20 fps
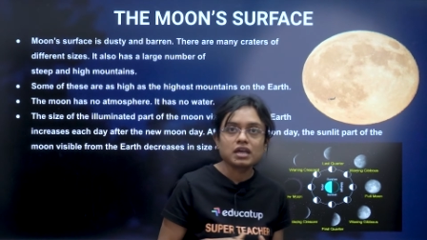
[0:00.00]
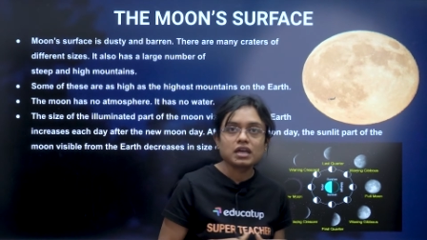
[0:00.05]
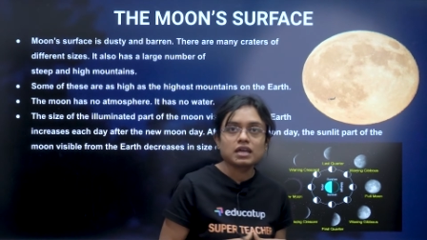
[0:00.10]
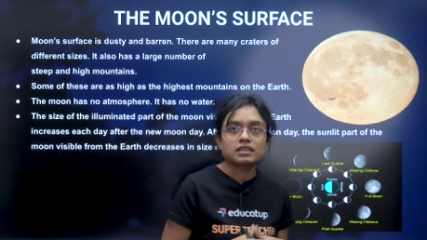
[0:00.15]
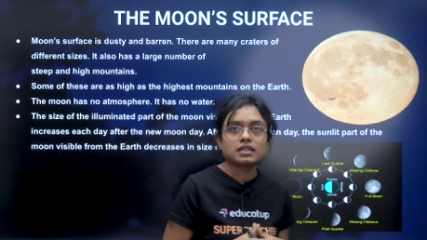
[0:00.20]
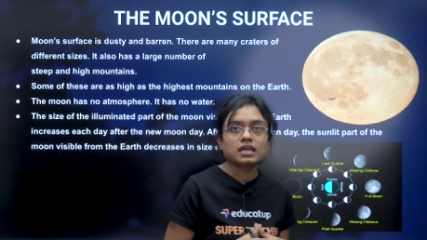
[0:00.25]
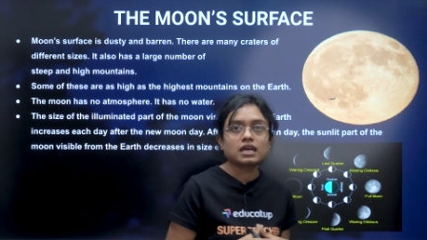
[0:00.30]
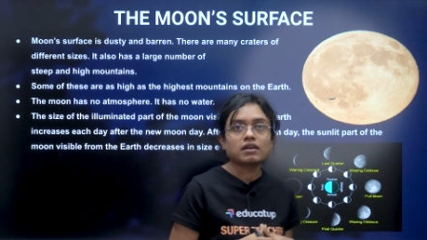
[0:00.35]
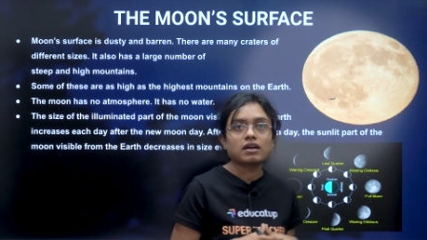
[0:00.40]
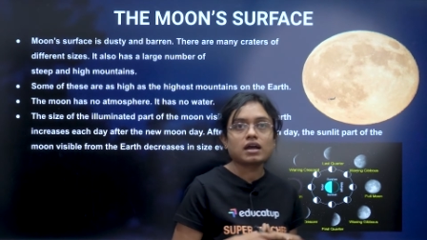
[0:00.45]

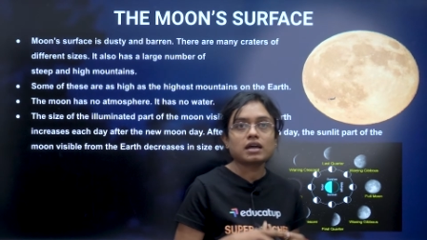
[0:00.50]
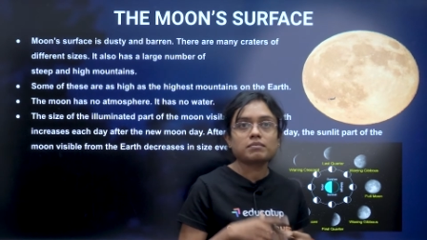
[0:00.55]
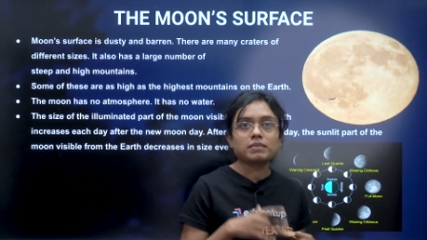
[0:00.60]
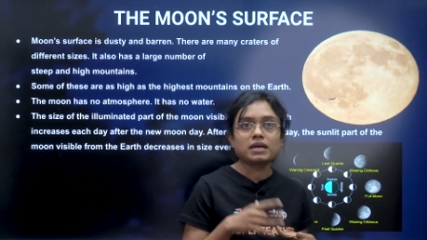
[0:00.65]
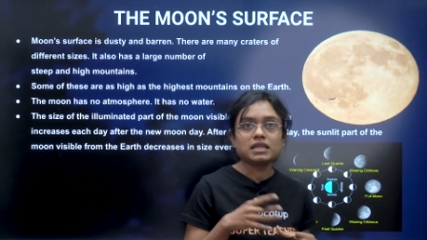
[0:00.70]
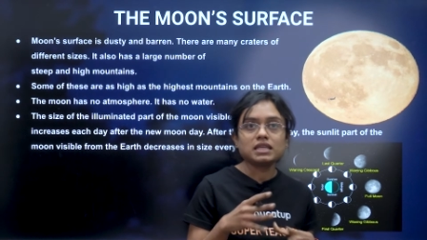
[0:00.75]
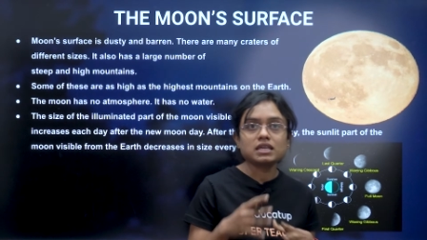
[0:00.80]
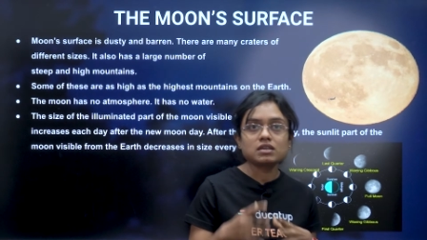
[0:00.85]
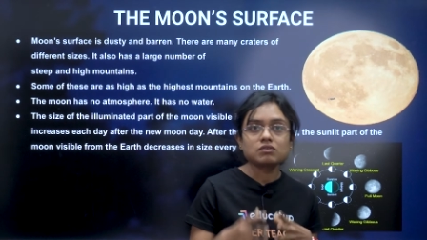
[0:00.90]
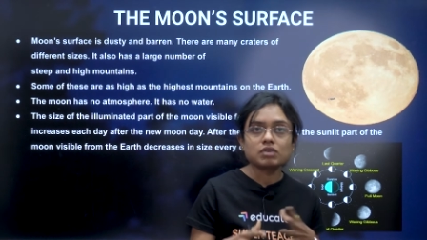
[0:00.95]
There are
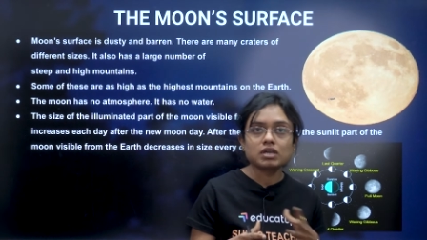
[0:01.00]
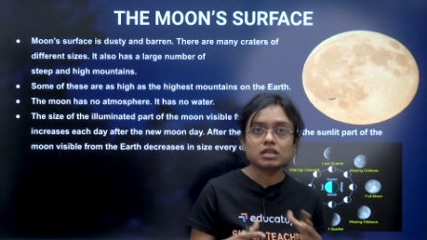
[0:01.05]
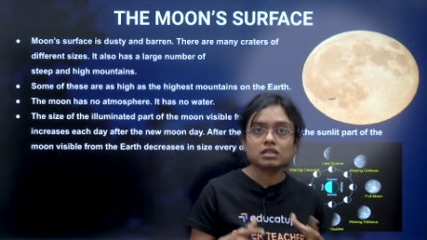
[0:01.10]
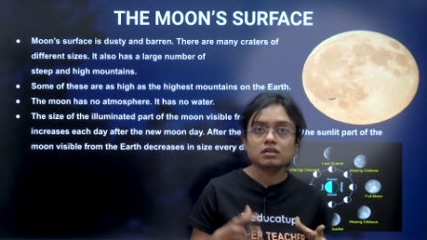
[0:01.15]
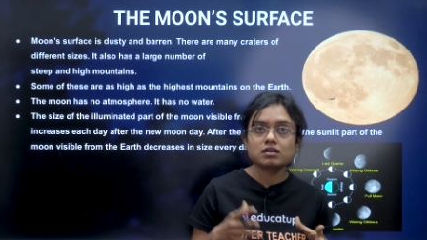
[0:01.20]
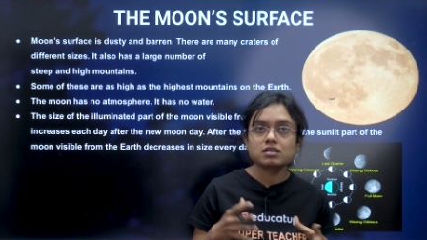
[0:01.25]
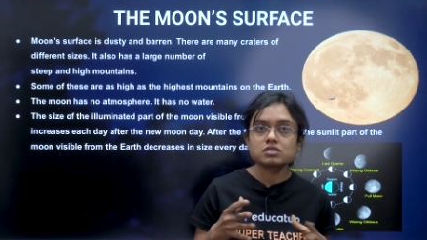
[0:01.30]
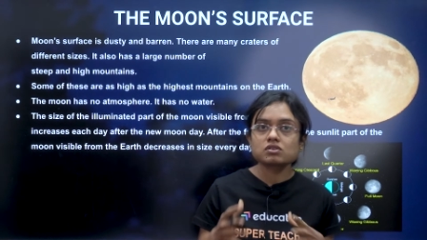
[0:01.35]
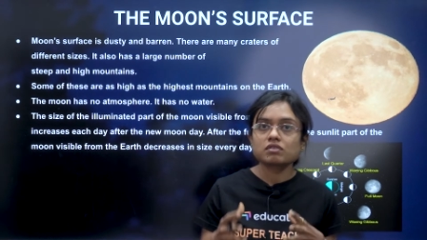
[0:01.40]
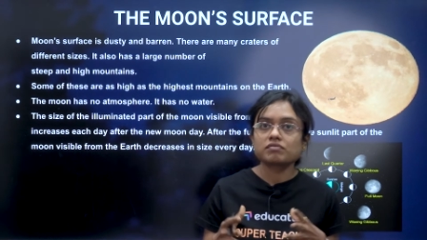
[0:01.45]
many
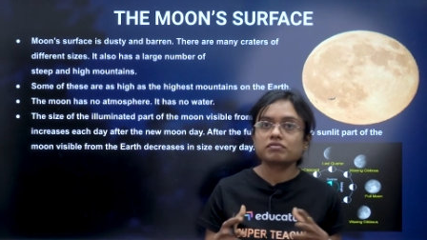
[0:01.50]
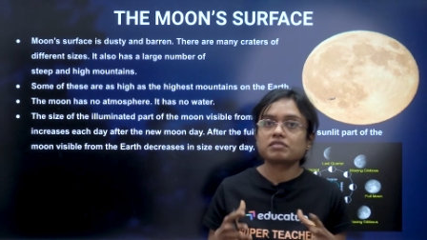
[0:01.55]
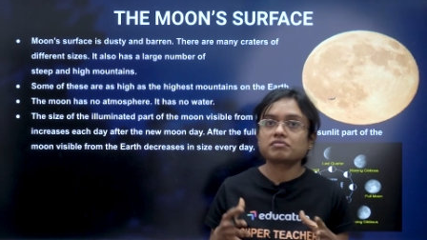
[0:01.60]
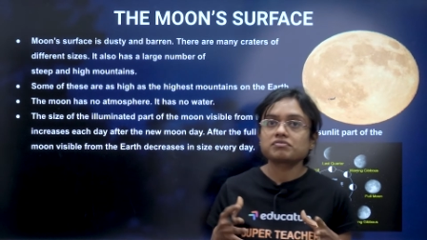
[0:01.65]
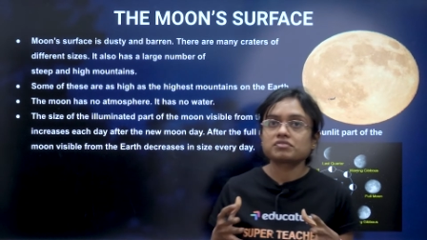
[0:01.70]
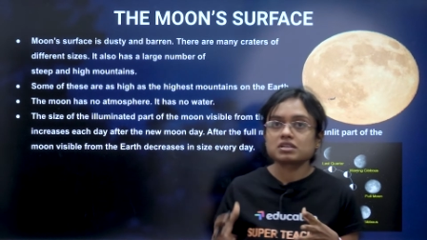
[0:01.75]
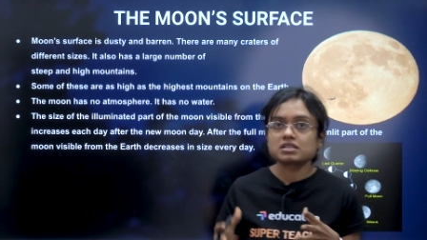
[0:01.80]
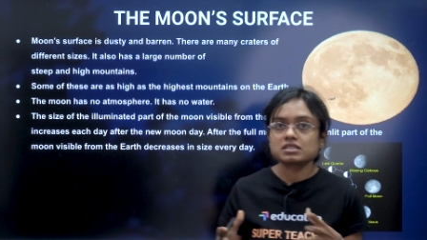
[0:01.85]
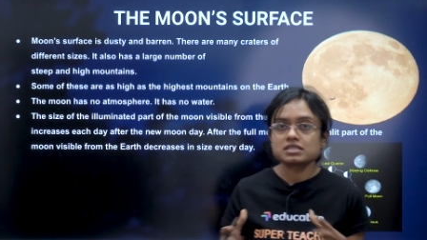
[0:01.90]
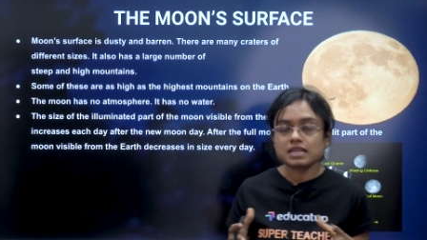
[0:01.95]
craters of
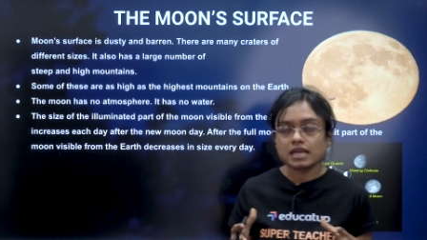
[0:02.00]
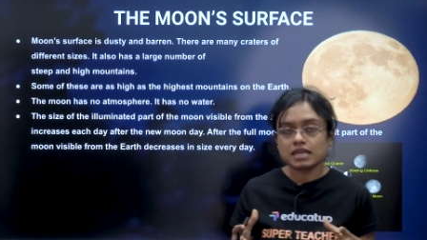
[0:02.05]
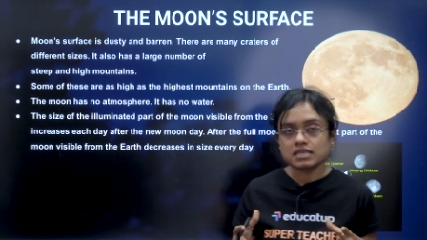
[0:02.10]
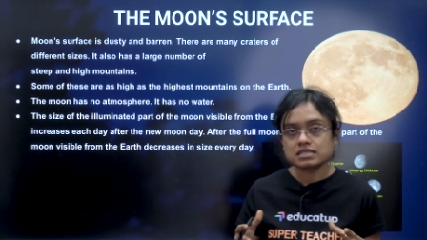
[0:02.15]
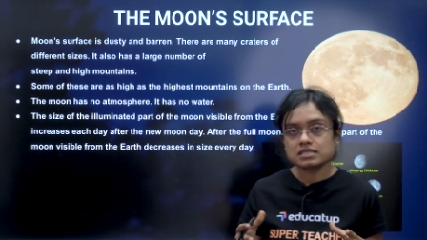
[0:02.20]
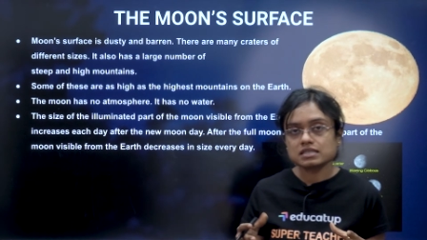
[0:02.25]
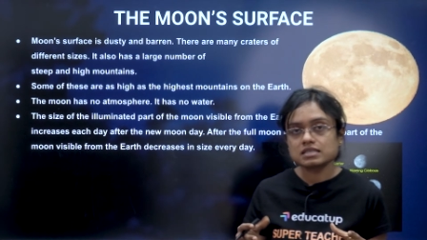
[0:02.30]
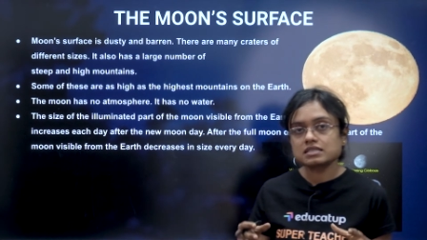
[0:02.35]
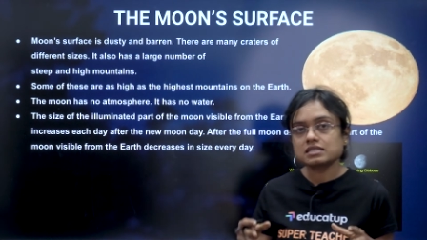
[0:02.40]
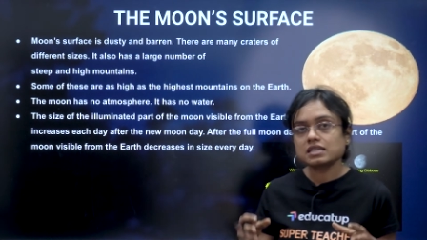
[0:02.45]
different sizes.